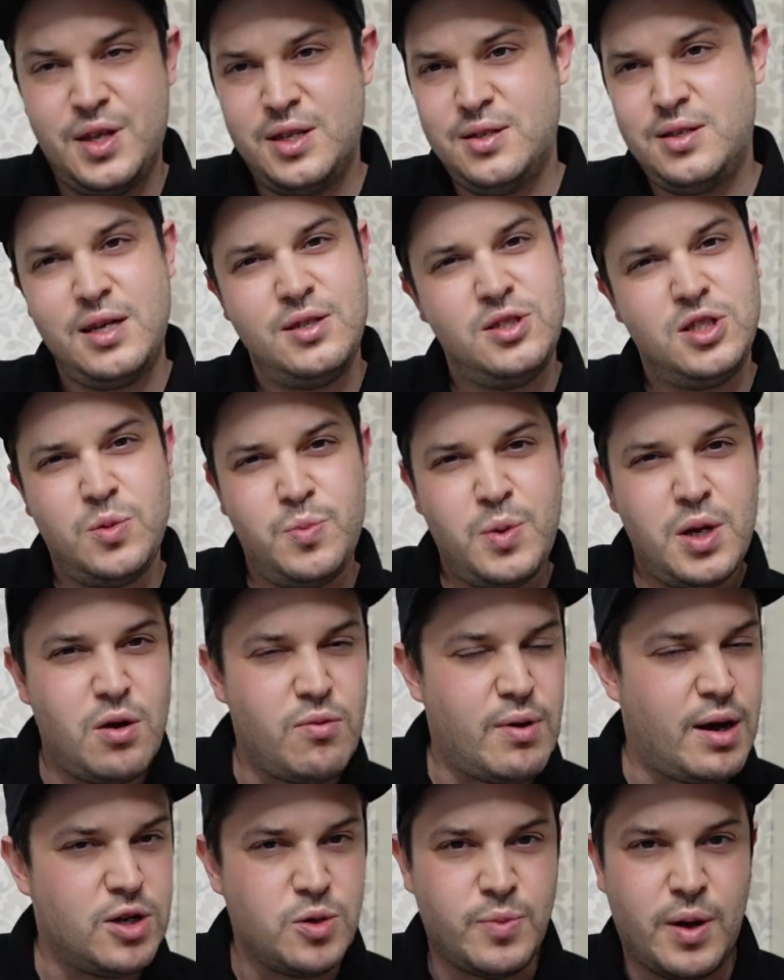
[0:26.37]
Tends to be
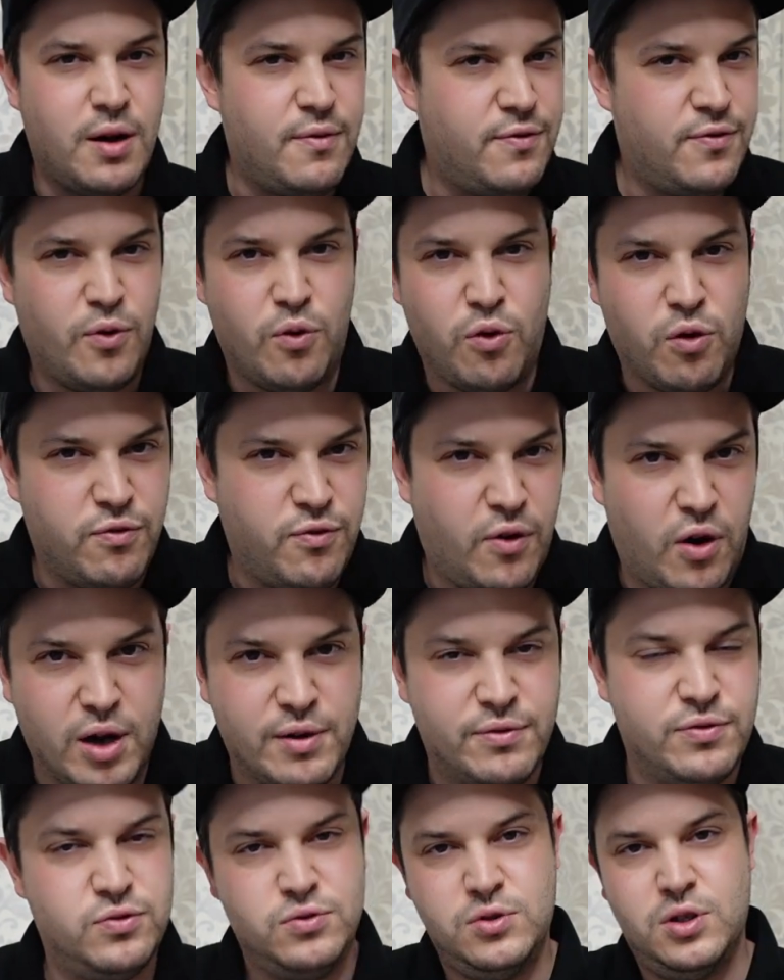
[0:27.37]
around about 4 or
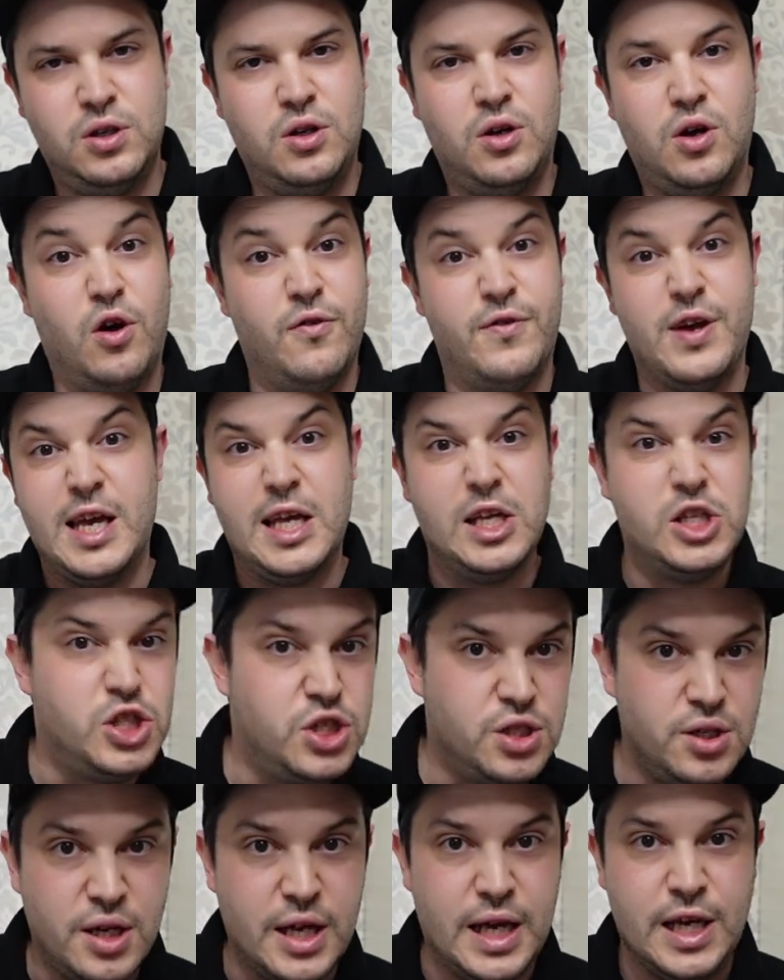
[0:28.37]
5 of
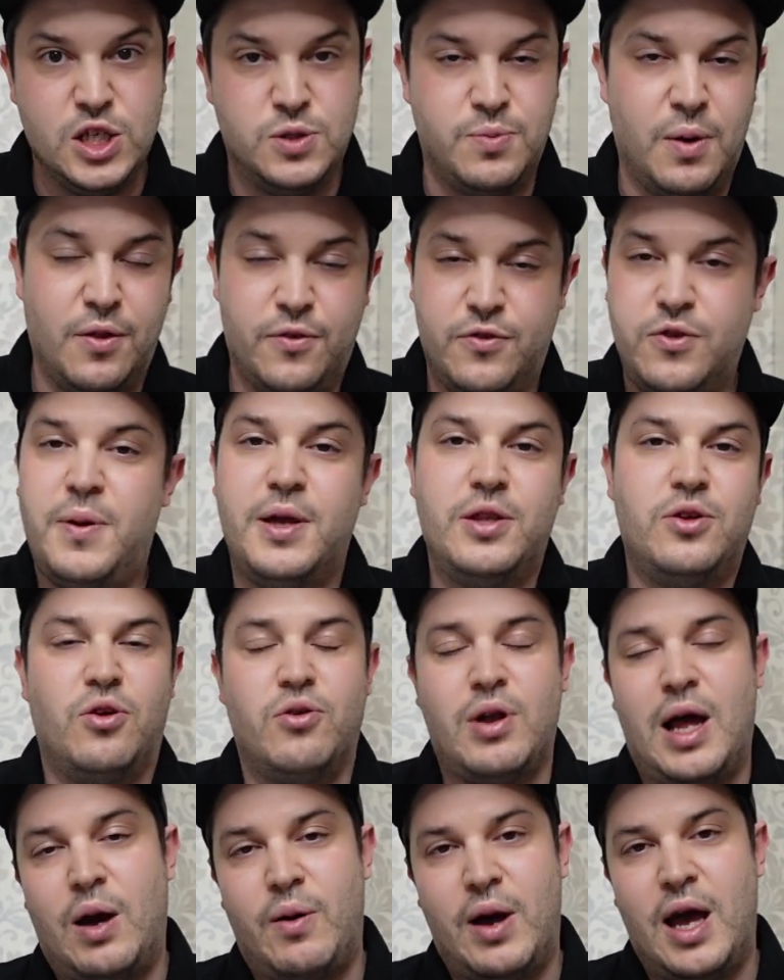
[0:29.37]
each month, depending
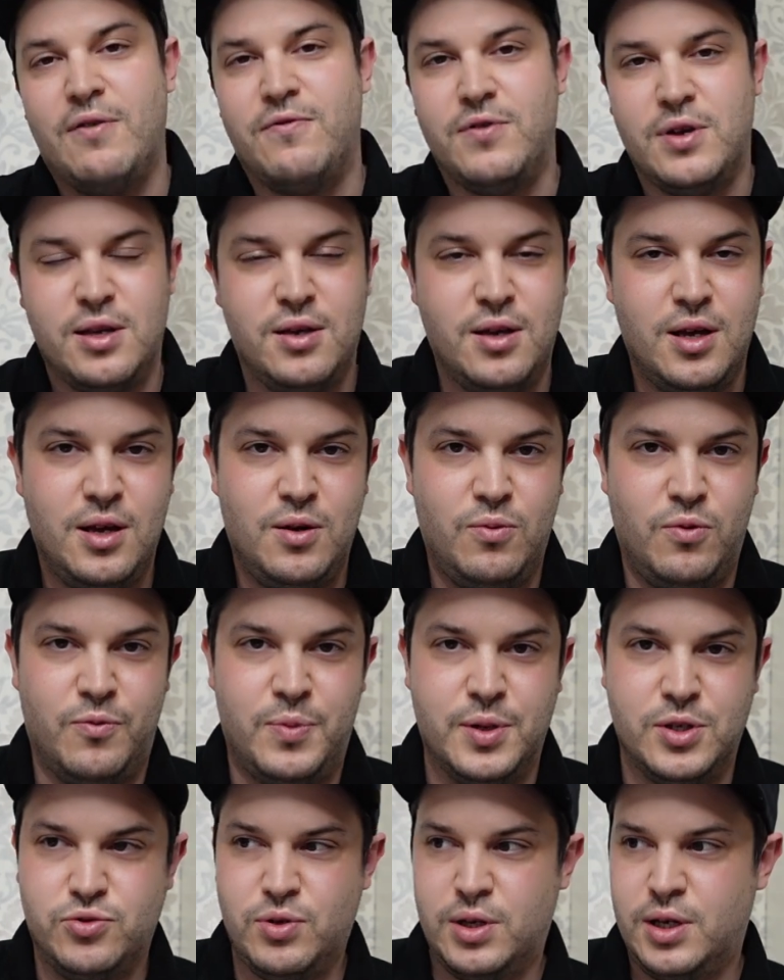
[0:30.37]
on how heavy we've
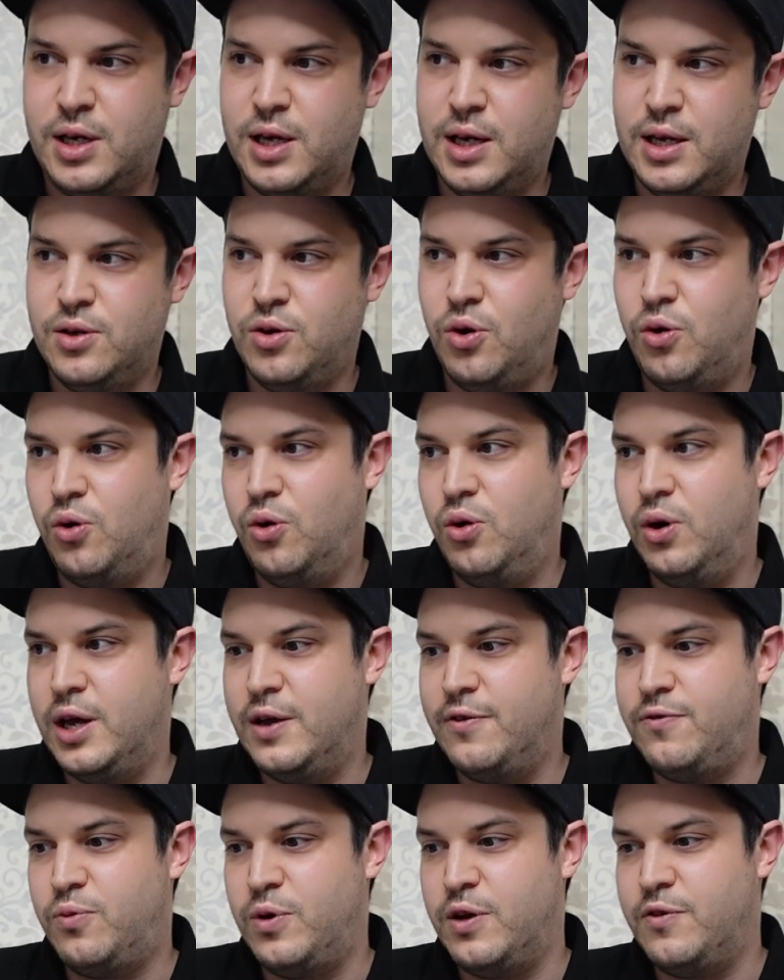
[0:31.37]
been drinking or
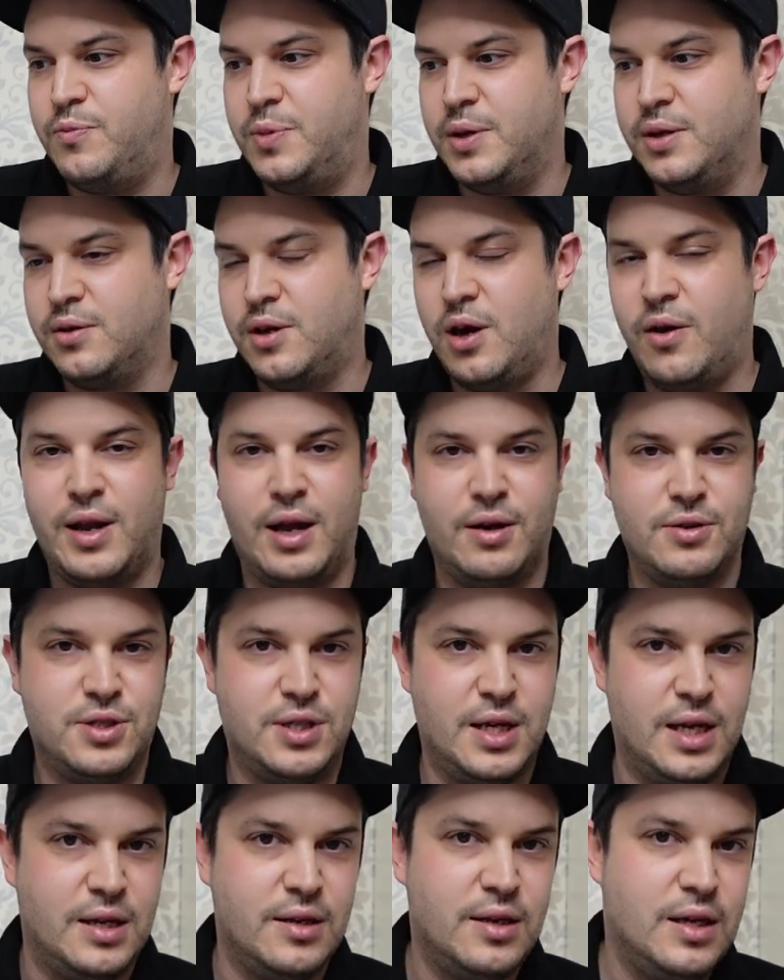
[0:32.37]
if we've been going out
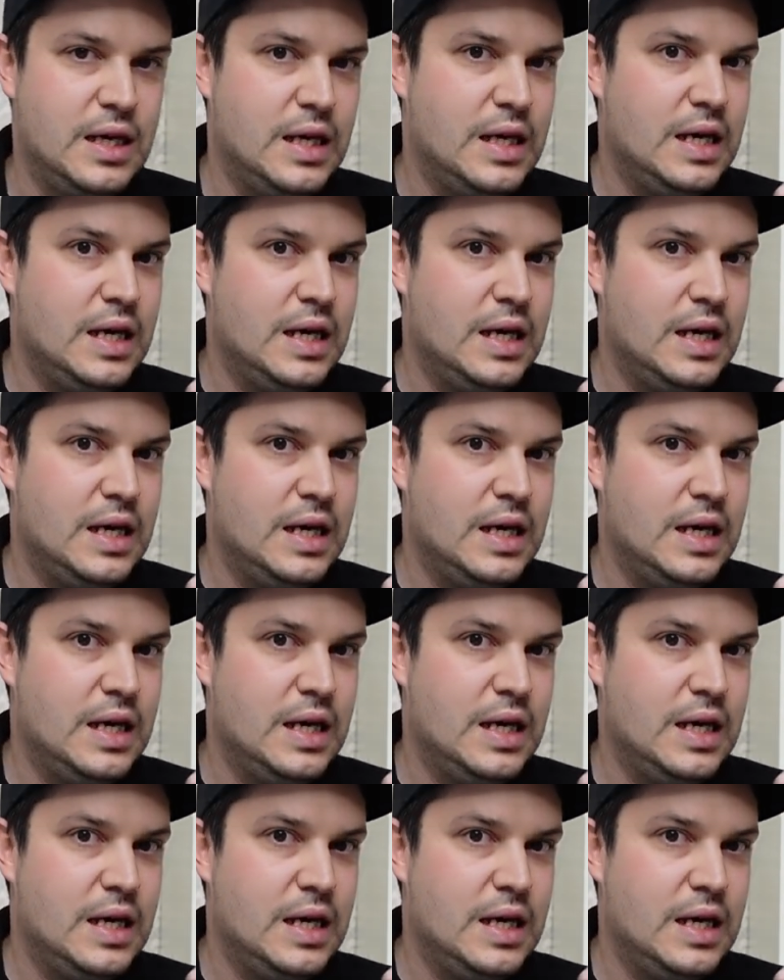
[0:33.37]
seeing